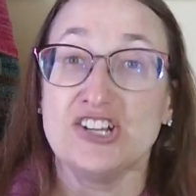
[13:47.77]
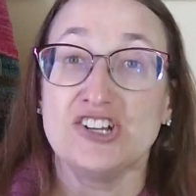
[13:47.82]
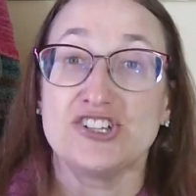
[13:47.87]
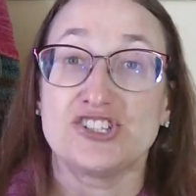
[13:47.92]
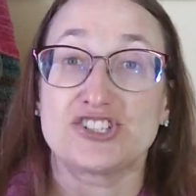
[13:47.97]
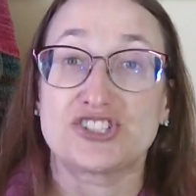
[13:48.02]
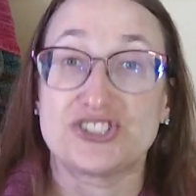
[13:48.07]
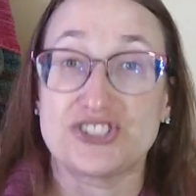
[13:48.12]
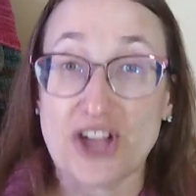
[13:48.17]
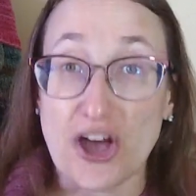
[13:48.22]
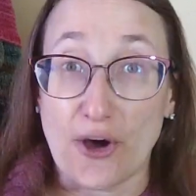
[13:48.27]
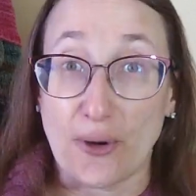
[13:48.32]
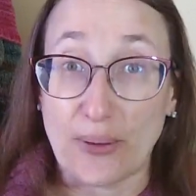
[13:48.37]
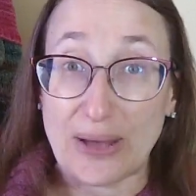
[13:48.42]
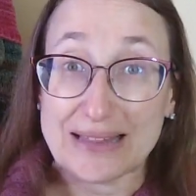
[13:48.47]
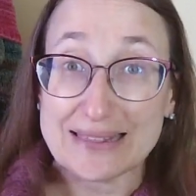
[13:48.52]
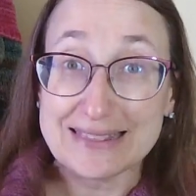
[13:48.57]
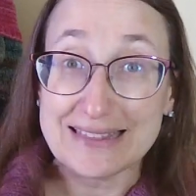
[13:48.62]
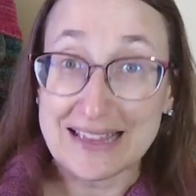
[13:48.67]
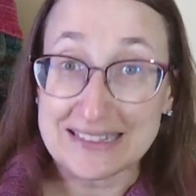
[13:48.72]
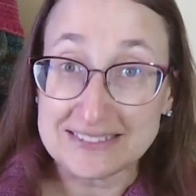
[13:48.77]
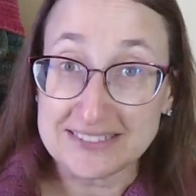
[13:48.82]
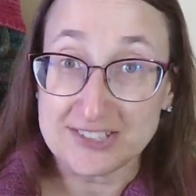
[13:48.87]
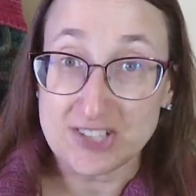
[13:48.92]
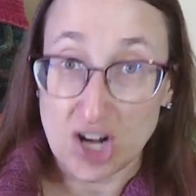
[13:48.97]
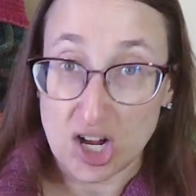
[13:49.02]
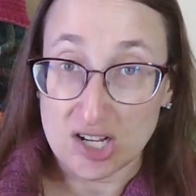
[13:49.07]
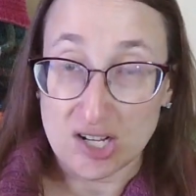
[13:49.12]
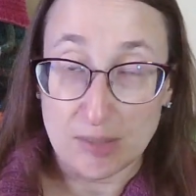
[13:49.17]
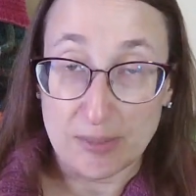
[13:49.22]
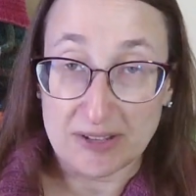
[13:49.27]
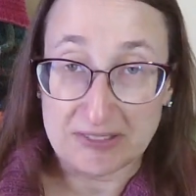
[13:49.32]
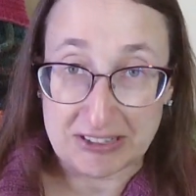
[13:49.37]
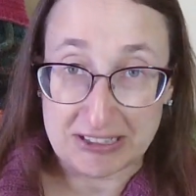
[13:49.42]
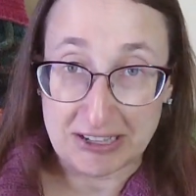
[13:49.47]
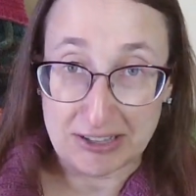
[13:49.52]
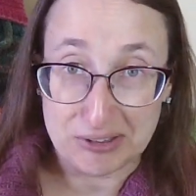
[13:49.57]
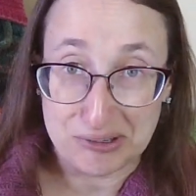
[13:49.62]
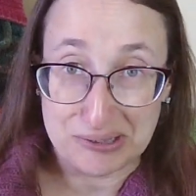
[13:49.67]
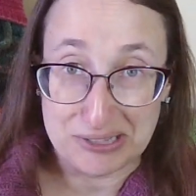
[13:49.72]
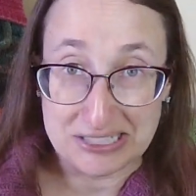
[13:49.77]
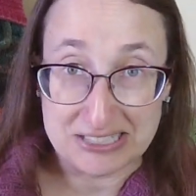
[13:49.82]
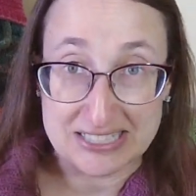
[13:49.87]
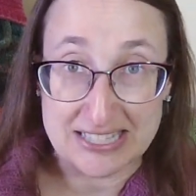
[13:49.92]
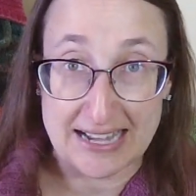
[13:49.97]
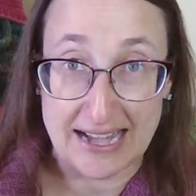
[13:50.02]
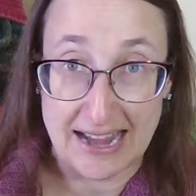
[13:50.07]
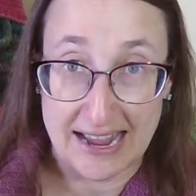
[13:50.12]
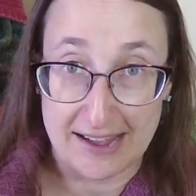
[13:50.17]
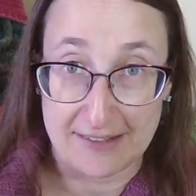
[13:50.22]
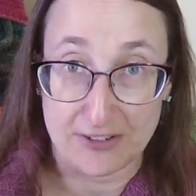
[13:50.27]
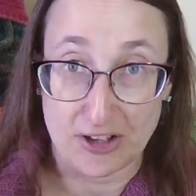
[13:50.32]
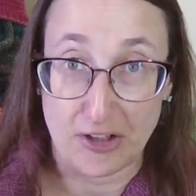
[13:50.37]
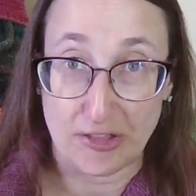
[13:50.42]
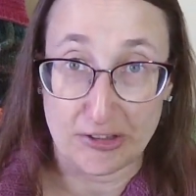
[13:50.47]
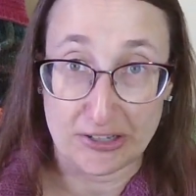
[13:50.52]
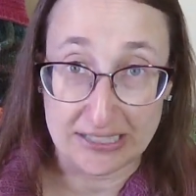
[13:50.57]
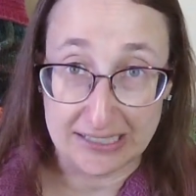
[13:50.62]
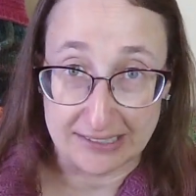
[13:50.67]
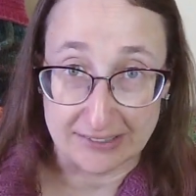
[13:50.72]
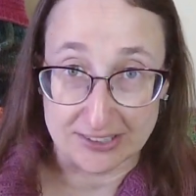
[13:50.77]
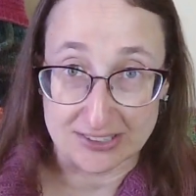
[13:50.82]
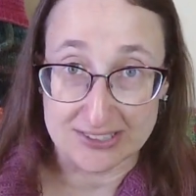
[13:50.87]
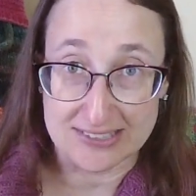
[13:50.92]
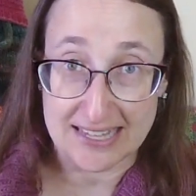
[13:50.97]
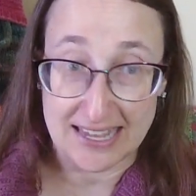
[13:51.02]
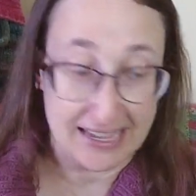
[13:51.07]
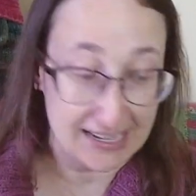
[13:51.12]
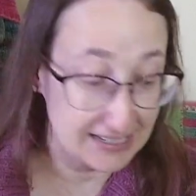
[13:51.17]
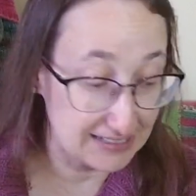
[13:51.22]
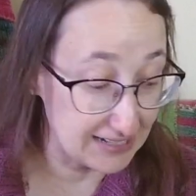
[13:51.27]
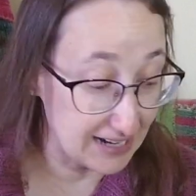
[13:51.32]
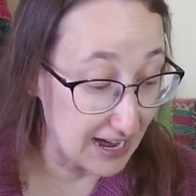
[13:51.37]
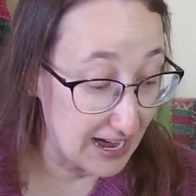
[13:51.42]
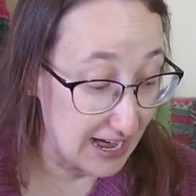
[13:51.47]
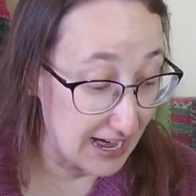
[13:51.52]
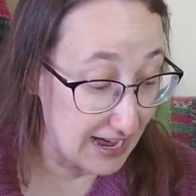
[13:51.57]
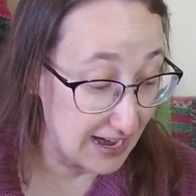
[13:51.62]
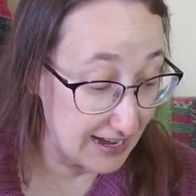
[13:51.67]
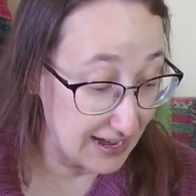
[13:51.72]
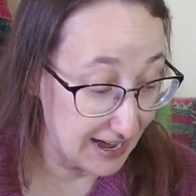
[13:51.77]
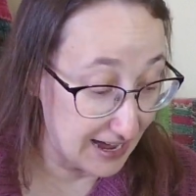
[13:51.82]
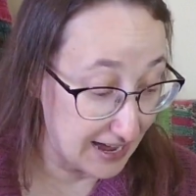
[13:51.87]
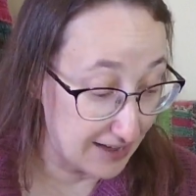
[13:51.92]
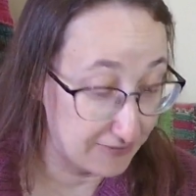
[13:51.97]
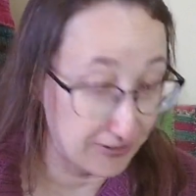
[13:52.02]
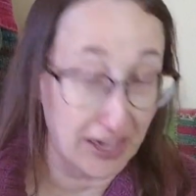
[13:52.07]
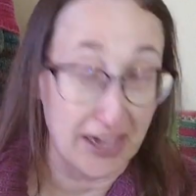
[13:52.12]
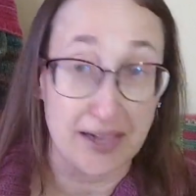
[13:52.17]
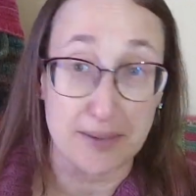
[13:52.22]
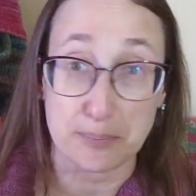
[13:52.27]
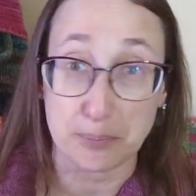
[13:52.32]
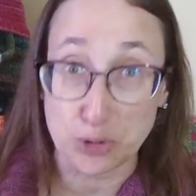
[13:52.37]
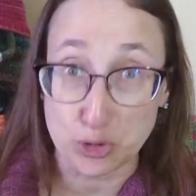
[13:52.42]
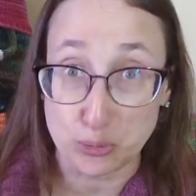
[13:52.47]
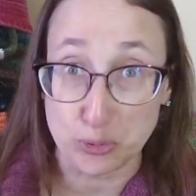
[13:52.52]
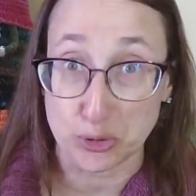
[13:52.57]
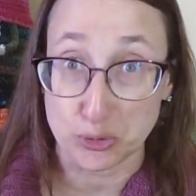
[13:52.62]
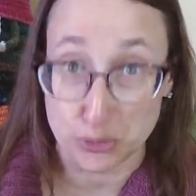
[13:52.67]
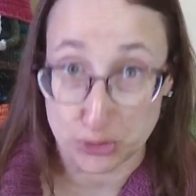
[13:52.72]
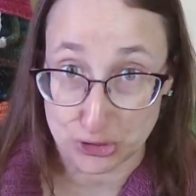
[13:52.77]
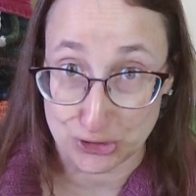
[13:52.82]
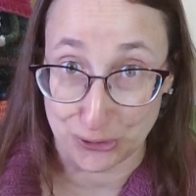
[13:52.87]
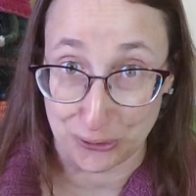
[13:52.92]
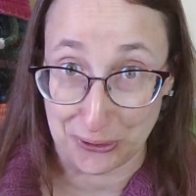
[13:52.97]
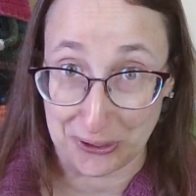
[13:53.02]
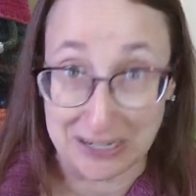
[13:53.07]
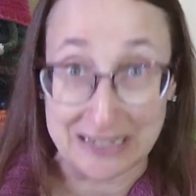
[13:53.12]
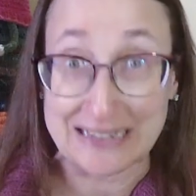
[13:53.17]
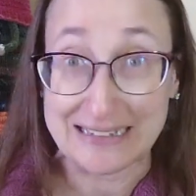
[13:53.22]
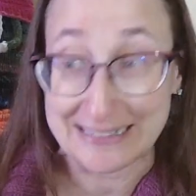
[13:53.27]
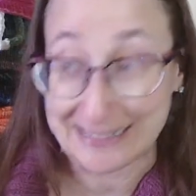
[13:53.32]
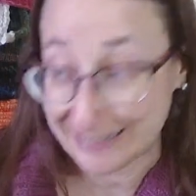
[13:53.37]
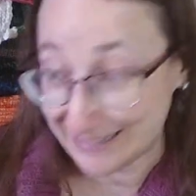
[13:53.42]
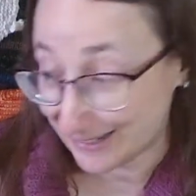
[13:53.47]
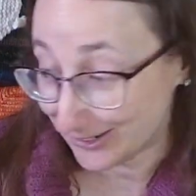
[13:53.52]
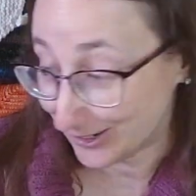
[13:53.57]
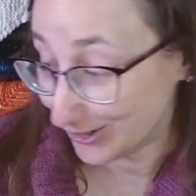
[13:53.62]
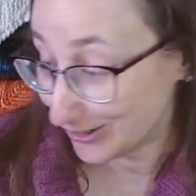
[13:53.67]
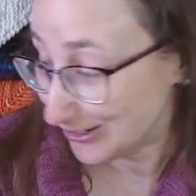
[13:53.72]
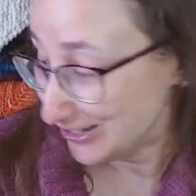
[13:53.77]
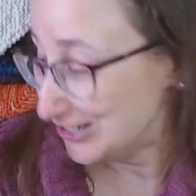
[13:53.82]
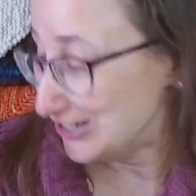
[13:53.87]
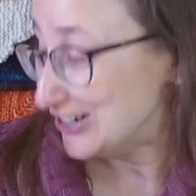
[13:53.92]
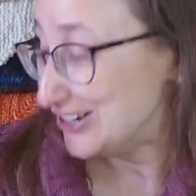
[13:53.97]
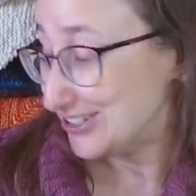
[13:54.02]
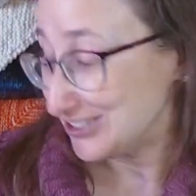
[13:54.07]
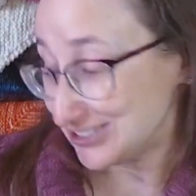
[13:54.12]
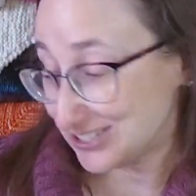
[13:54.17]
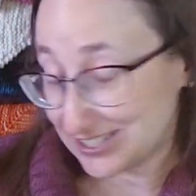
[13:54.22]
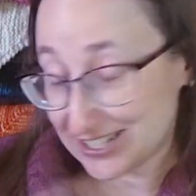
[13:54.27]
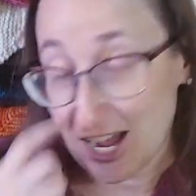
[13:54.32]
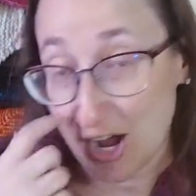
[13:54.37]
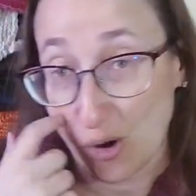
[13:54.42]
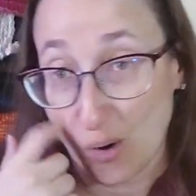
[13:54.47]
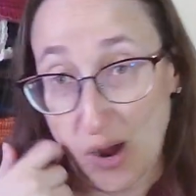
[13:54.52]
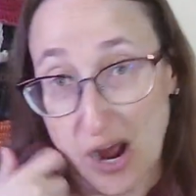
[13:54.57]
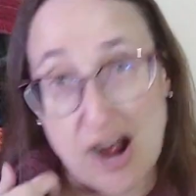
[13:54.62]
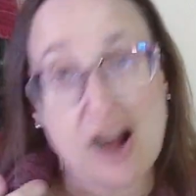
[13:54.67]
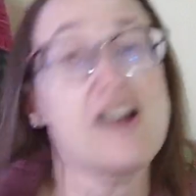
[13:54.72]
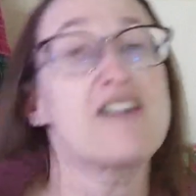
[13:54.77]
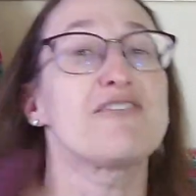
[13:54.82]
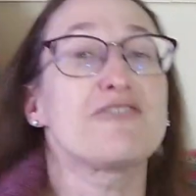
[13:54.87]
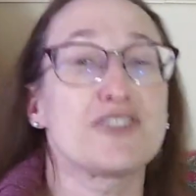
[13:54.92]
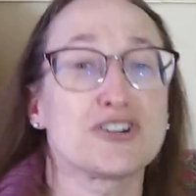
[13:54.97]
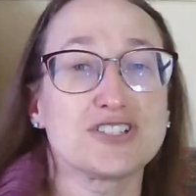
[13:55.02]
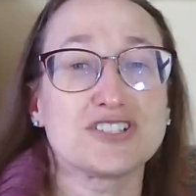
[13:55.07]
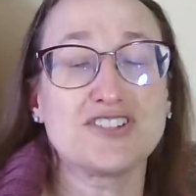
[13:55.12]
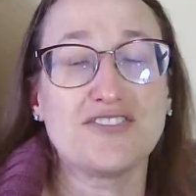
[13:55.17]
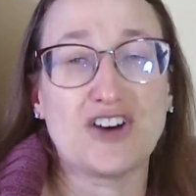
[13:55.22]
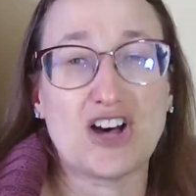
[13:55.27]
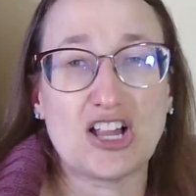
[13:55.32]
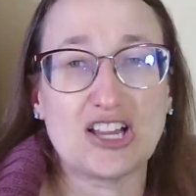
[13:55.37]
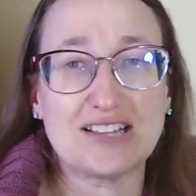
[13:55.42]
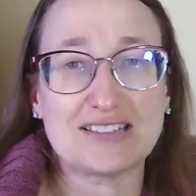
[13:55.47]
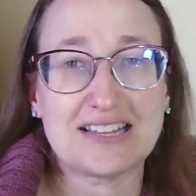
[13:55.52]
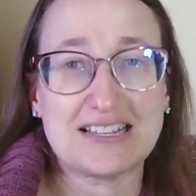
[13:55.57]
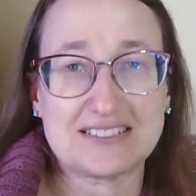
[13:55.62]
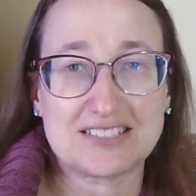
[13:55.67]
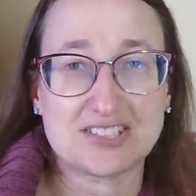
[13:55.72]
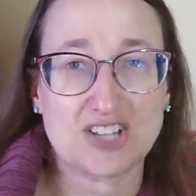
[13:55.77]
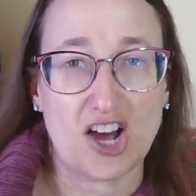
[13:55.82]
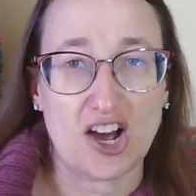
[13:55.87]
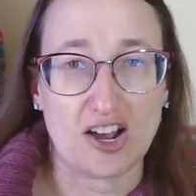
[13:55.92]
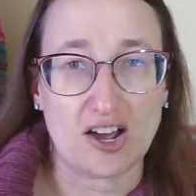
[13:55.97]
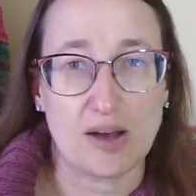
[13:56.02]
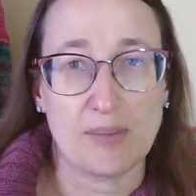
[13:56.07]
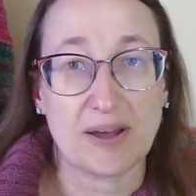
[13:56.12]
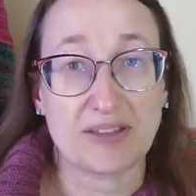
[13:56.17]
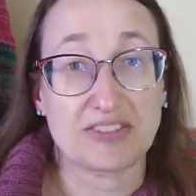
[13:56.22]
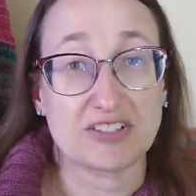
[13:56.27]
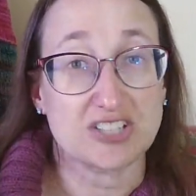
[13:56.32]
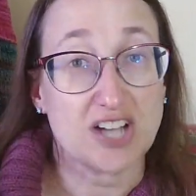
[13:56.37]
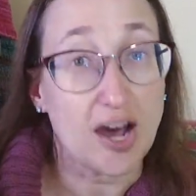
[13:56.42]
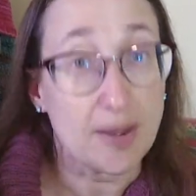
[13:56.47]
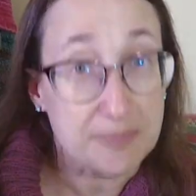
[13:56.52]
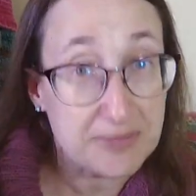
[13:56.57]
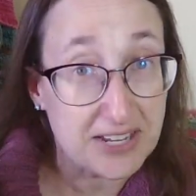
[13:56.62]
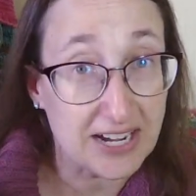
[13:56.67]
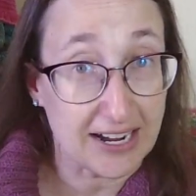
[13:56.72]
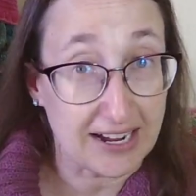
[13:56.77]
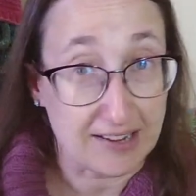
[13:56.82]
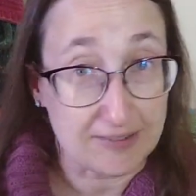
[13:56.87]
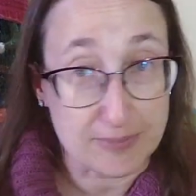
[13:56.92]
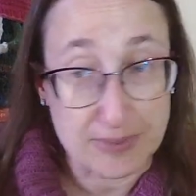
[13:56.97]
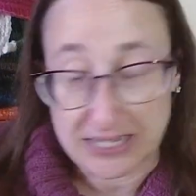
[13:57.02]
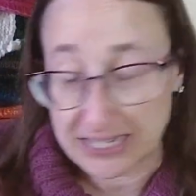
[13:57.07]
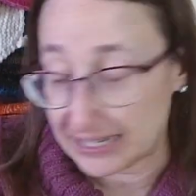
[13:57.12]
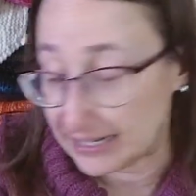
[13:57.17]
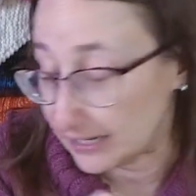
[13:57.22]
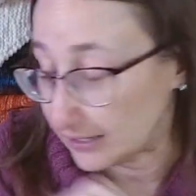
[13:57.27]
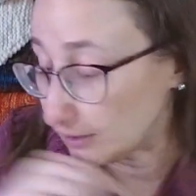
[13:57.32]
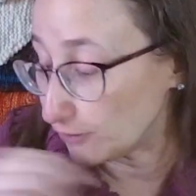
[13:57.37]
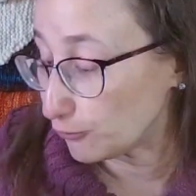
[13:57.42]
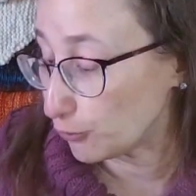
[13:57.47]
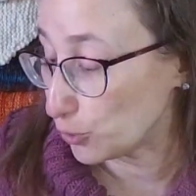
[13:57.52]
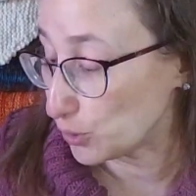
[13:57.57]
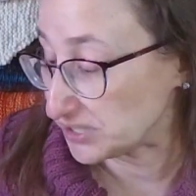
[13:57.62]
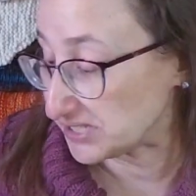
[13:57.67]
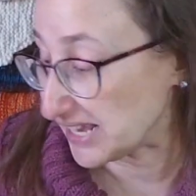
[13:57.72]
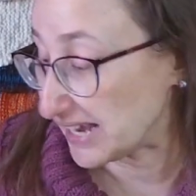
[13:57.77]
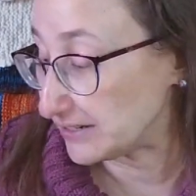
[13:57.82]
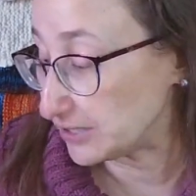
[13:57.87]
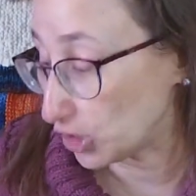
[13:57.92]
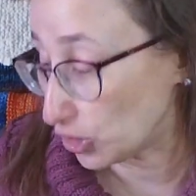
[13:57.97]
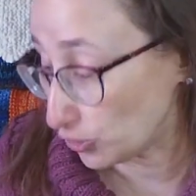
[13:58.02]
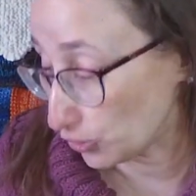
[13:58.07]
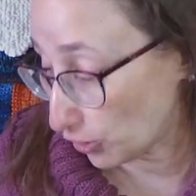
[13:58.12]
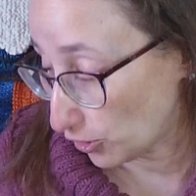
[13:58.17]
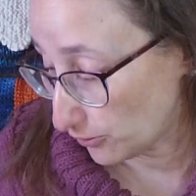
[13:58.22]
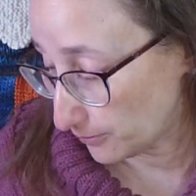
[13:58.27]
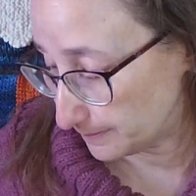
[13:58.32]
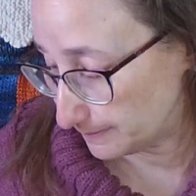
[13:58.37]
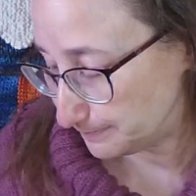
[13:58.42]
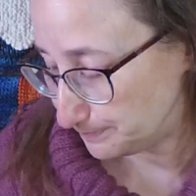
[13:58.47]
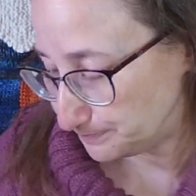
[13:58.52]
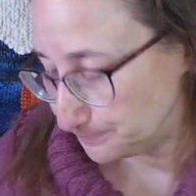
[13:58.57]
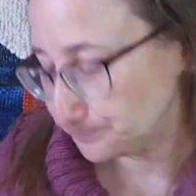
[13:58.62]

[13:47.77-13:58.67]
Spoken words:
So let's talk about the other things that I have on the needles, and I have a boo-boo story here. So first of all, let's talk about the top that I have been knitting for Zen Yarn Garden.